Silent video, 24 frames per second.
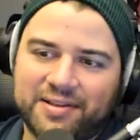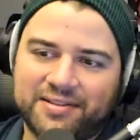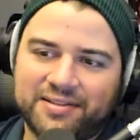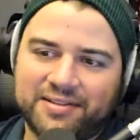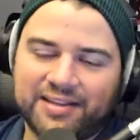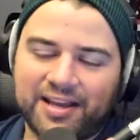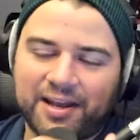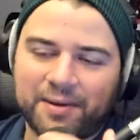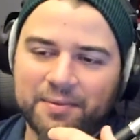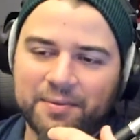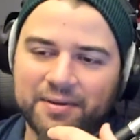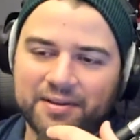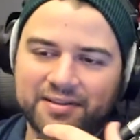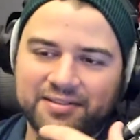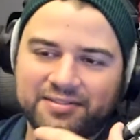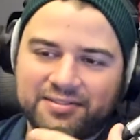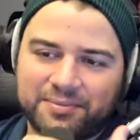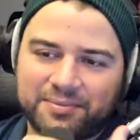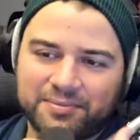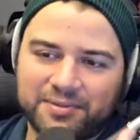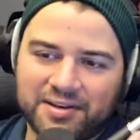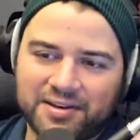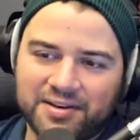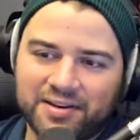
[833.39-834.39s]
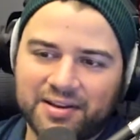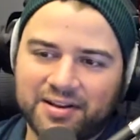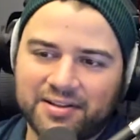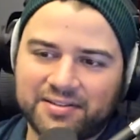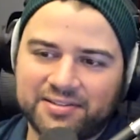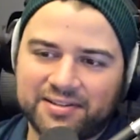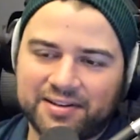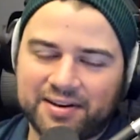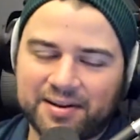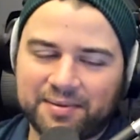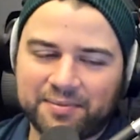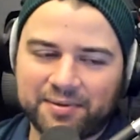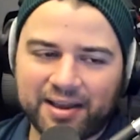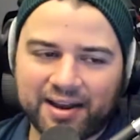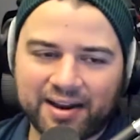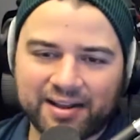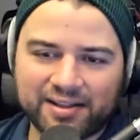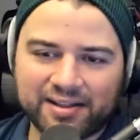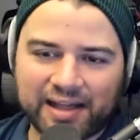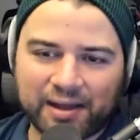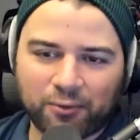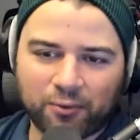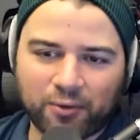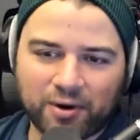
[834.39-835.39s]
It's got to be something nuts. And I'm kind of
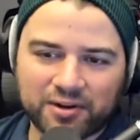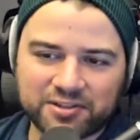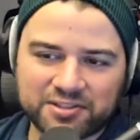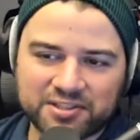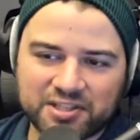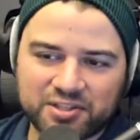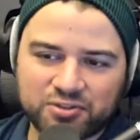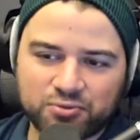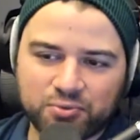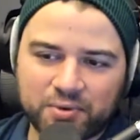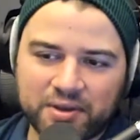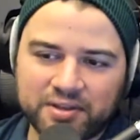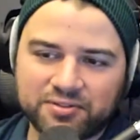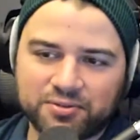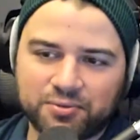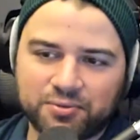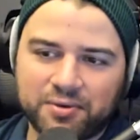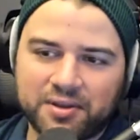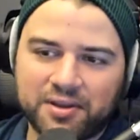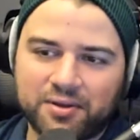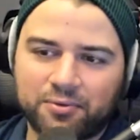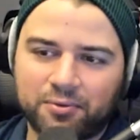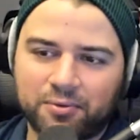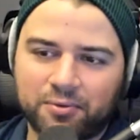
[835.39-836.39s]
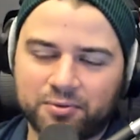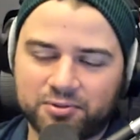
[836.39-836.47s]
glad we're watching this week to week.